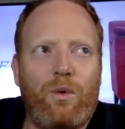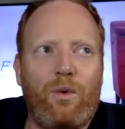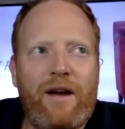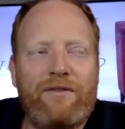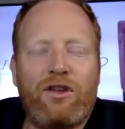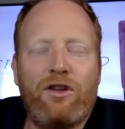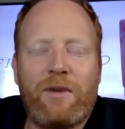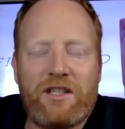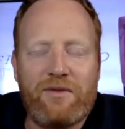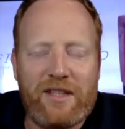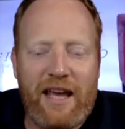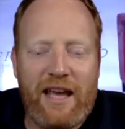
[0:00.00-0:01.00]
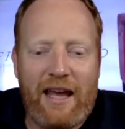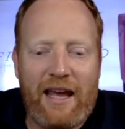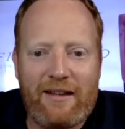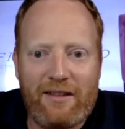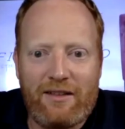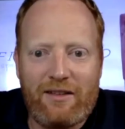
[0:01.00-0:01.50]
too much of a
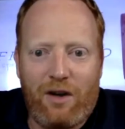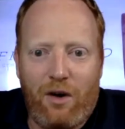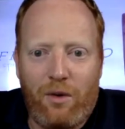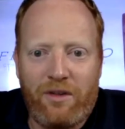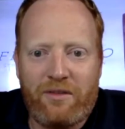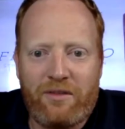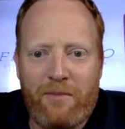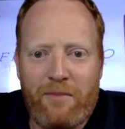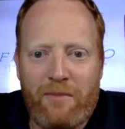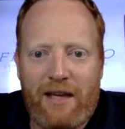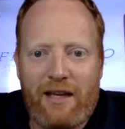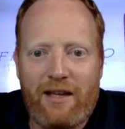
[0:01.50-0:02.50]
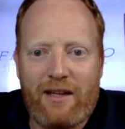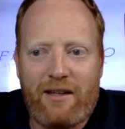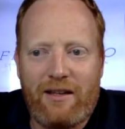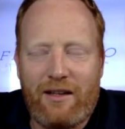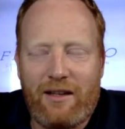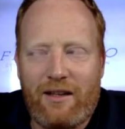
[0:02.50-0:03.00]
tendency to always make it
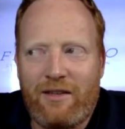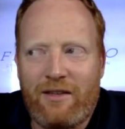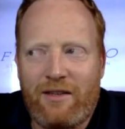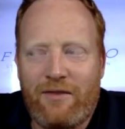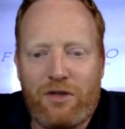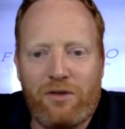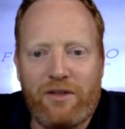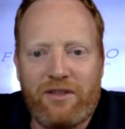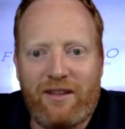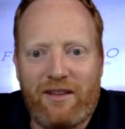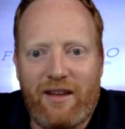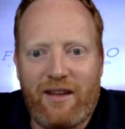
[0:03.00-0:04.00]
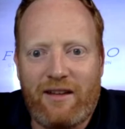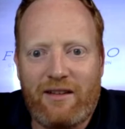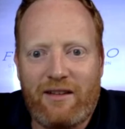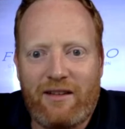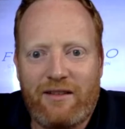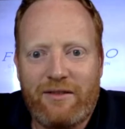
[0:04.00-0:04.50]
an individualistic thing.
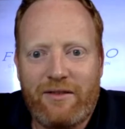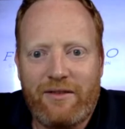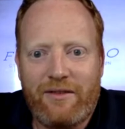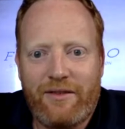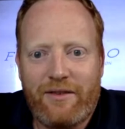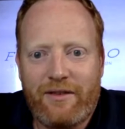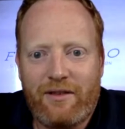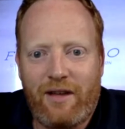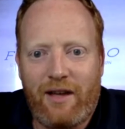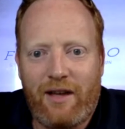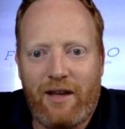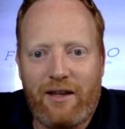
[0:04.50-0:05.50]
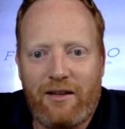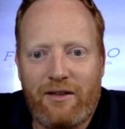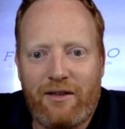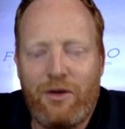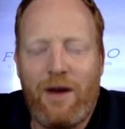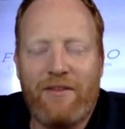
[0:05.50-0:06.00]
Like,
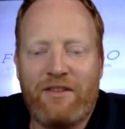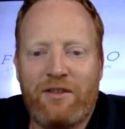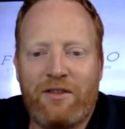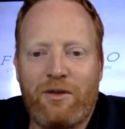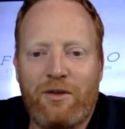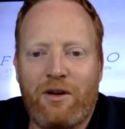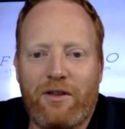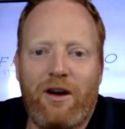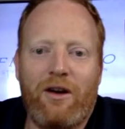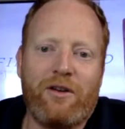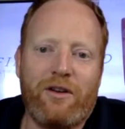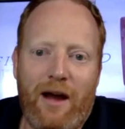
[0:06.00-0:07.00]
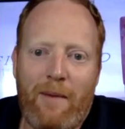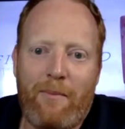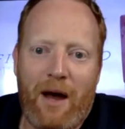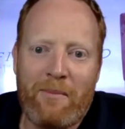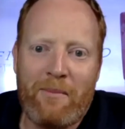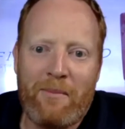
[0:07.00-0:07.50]
new heavens, new earth. Oh, good. I'm
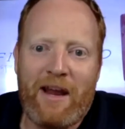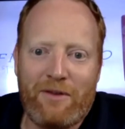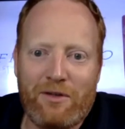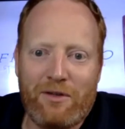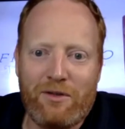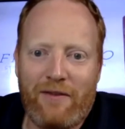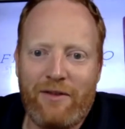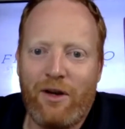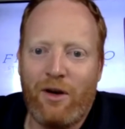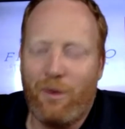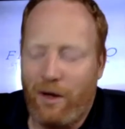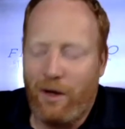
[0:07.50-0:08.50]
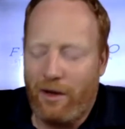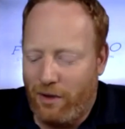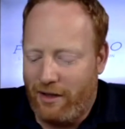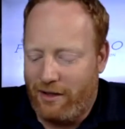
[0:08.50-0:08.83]
going to have a new life. No, what